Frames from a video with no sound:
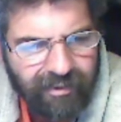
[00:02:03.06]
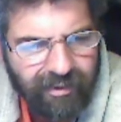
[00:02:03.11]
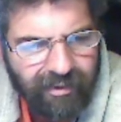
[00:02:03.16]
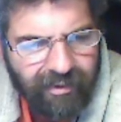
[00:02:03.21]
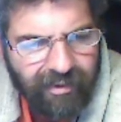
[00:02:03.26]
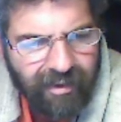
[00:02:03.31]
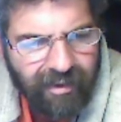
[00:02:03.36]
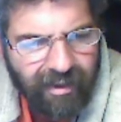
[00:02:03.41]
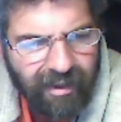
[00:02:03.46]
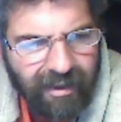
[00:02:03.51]
you
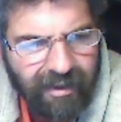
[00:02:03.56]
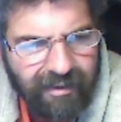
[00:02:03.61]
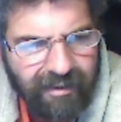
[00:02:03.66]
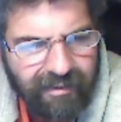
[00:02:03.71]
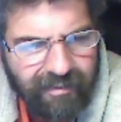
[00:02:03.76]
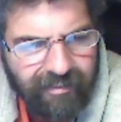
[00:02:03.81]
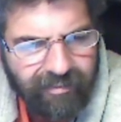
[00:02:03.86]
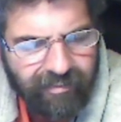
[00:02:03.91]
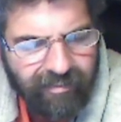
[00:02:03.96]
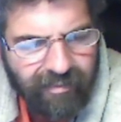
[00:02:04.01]
all a lot.
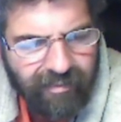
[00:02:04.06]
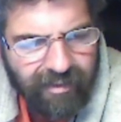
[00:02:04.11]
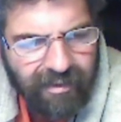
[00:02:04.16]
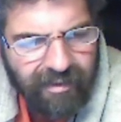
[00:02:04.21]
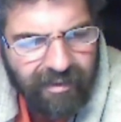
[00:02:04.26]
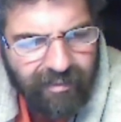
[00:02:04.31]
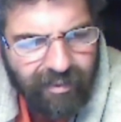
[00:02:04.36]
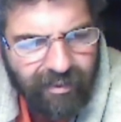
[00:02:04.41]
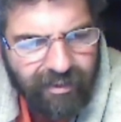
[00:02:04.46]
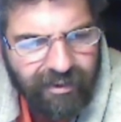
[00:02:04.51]

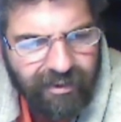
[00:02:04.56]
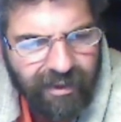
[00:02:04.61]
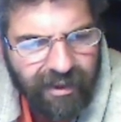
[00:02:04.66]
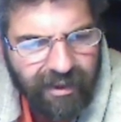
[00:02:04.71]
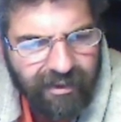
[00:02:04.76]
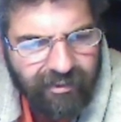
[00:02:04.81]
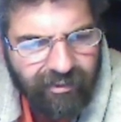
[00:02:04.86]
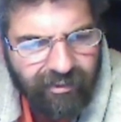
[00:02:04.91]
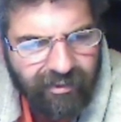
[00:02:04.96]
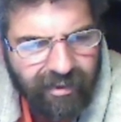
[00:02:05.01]

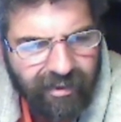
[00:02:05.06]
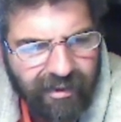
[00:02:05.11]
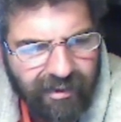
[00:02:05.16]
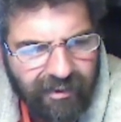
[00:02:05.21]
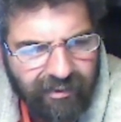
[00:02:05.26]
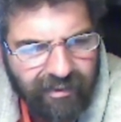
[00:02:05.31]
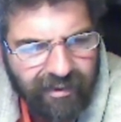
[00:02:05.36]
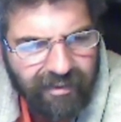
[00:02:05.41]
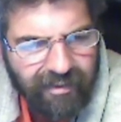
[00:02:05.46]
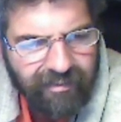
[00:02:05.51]
Appreciate the
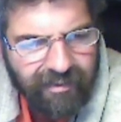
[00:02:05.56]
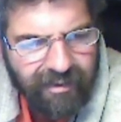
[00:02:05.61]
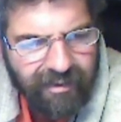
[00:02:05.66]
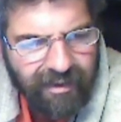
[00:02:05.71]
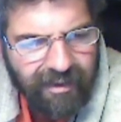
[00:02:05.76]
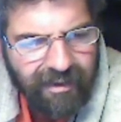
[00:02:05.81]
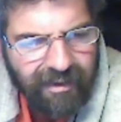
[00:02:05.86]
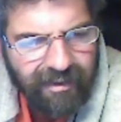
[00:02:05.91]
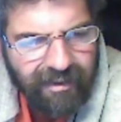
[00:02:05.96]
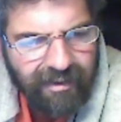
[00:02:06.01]
studies and
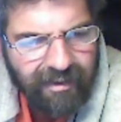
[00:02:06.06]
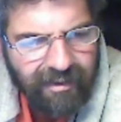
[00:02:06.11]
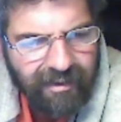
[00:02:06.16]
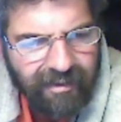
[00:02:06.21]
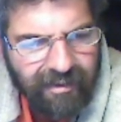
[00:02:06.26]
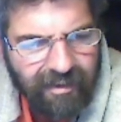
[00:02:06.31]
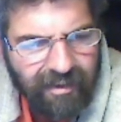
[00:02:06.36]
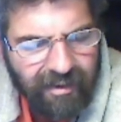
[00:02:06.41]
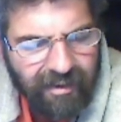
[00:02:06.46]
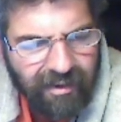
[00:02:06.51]
everything and
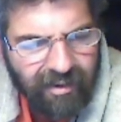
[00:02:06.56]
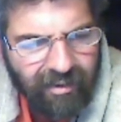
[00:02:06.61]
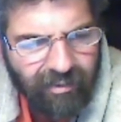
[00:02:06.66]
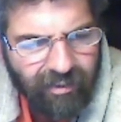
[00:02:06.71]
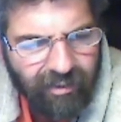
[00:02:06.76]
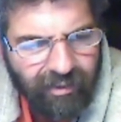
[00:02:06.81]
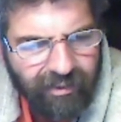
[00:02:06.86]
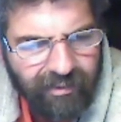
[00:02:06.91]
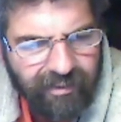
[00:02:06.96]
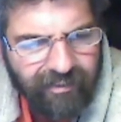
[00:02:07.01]

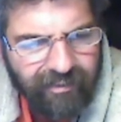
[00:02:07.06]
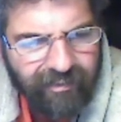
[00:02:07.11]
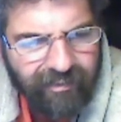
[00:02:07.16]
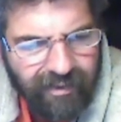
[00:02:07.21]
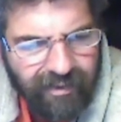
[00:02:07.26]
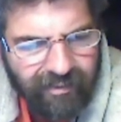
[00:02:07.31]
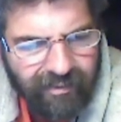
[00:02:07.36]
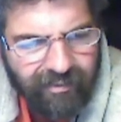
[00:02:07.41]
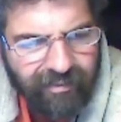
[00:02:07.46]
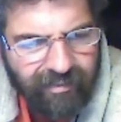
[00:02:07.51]
the words of, uh,
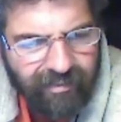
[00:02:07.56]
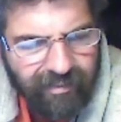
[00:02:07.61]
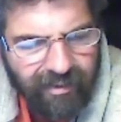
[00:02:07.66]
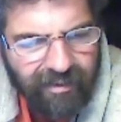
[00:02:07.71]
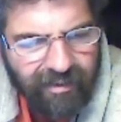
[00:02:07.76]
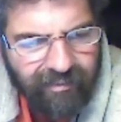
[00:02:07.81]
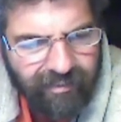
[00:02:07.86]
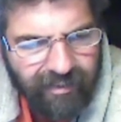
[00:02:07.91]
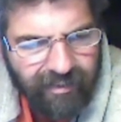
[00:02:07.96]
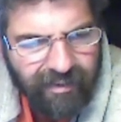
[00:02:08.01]

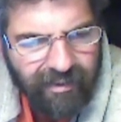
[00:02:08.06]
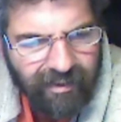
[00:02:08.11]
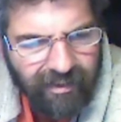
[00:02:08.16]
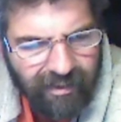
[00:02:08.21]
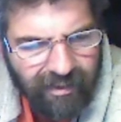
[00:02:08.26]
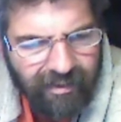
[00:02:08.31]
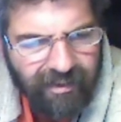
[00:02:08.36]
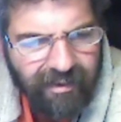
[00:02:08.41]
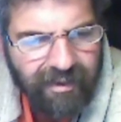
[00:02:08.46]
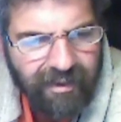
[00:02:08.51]
of uh,
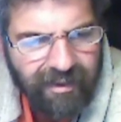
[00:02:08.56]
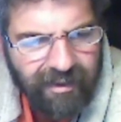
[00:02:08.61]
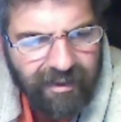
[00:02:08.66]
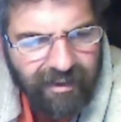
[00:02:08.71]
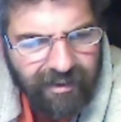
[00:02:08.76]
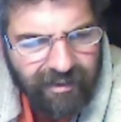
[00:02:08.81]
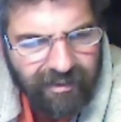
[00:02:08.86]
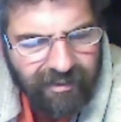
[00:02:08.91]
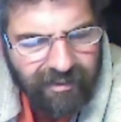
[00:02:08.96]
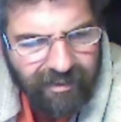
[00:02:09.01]
learning and
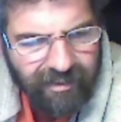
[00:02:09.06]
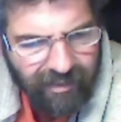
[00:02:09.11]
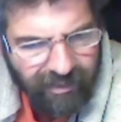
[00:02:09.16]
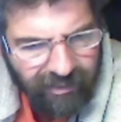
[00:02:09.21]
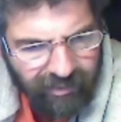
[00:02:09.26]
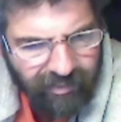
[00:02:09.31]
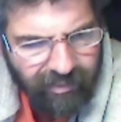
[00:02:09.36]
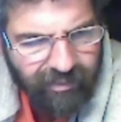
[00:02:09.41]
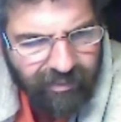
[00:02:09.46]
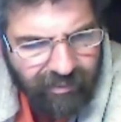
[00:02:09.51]

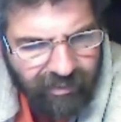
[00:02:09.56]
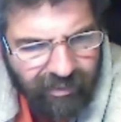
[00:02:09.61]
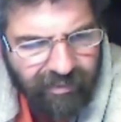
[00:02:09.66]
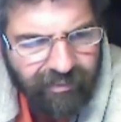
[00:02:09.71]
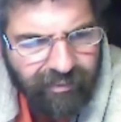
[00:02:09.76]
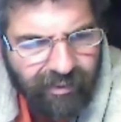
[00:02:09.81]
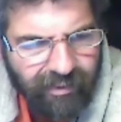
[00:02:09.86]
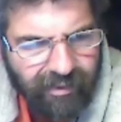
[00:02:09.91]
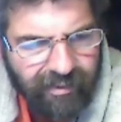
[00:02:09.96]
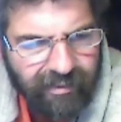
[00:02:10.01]
encouragement and so
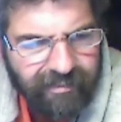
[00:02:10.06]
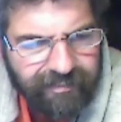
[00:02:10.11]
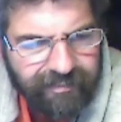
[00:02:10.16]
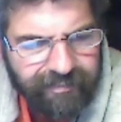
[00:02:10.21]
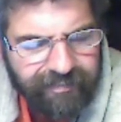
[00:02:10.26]
forth.